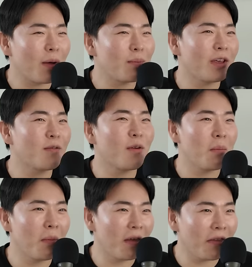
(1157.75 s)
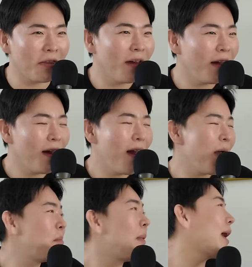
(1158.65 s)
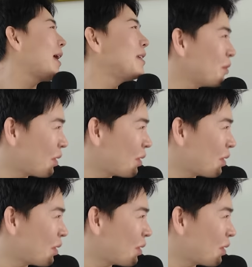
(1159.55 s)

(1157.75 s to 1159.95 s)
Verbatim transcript: I'm here for a month, might as